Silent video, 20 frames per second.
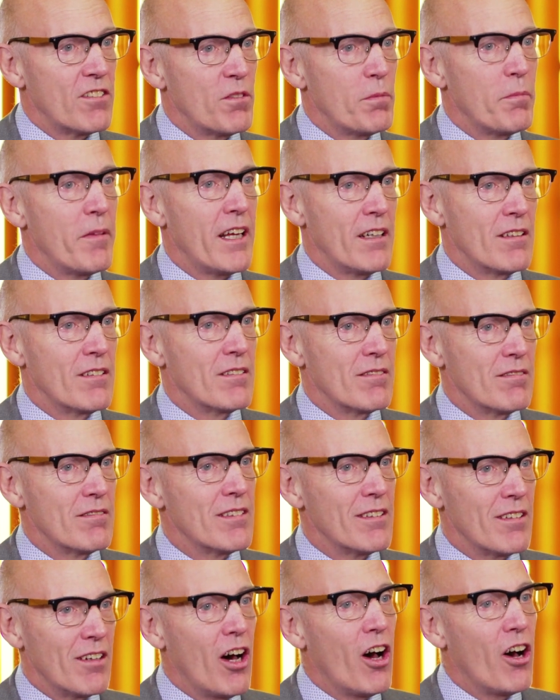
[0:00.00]
of men
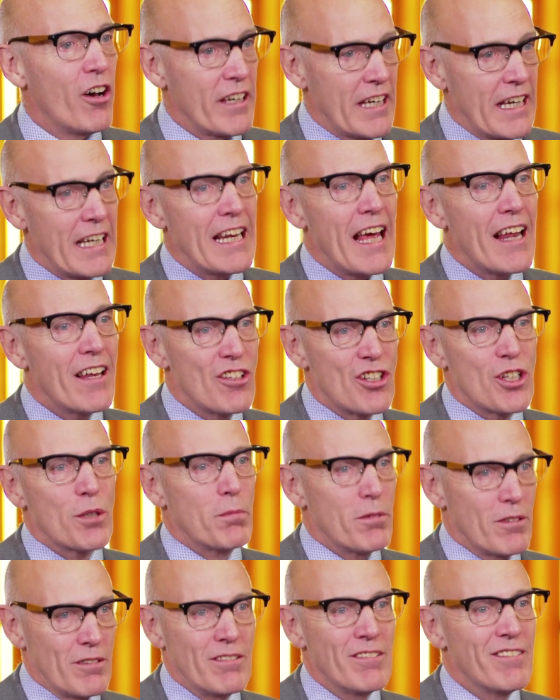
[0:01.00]
are
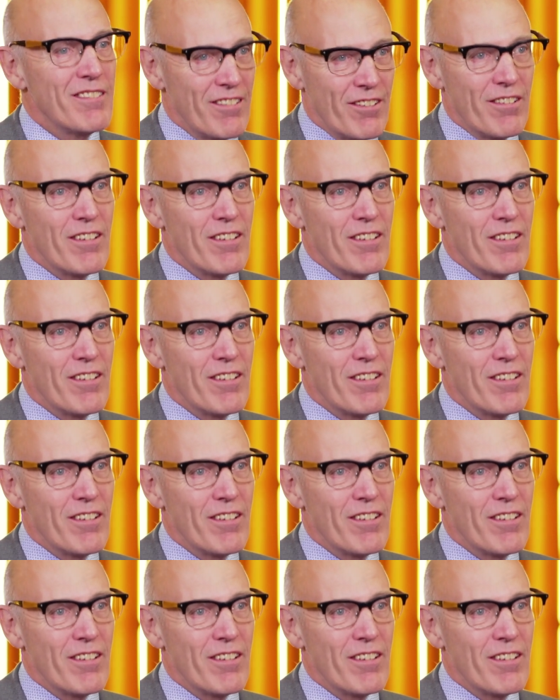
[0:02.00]
ineligible